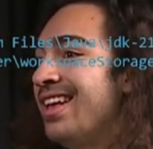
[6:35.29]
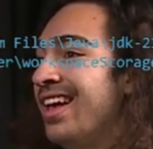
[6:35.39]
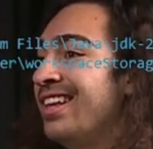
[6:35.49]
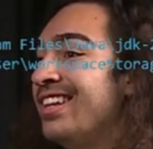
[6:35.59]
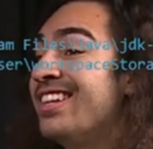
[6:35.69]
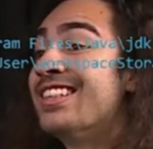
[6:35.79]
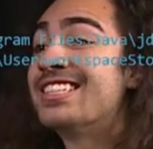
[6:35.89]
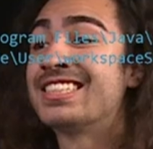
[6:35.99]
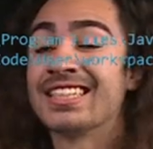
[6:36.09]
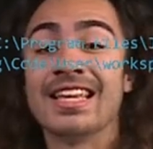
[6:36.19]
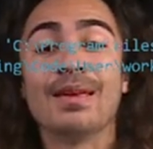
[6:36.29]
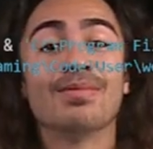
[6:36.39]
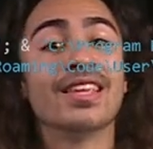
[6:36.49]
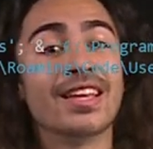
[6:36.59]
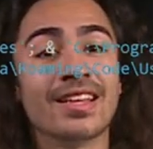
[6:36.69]
and it did the same
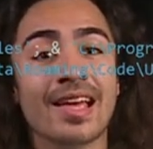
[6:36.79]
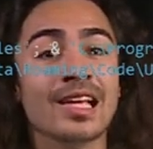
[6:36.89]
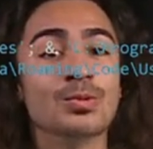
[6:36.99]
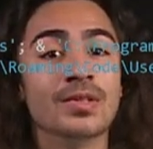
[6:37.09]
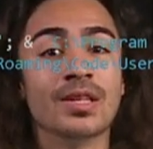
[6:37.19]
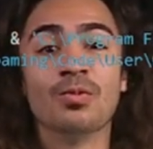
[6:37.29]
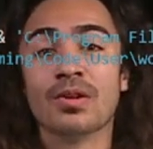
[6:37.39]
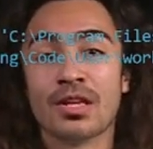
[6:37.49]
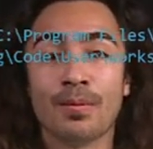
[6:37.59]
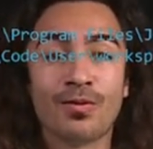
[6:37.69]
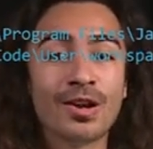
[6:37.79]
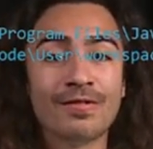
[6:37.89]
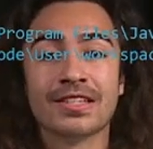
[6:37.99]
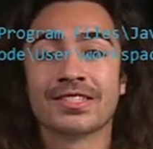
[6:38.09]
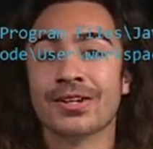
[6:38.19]
thing as we did with our
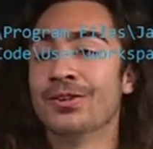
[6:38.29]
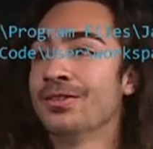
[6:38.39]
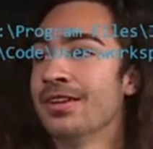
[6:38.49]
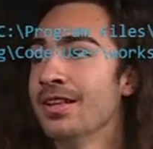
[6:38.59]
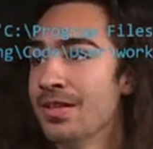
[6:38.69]
previous code,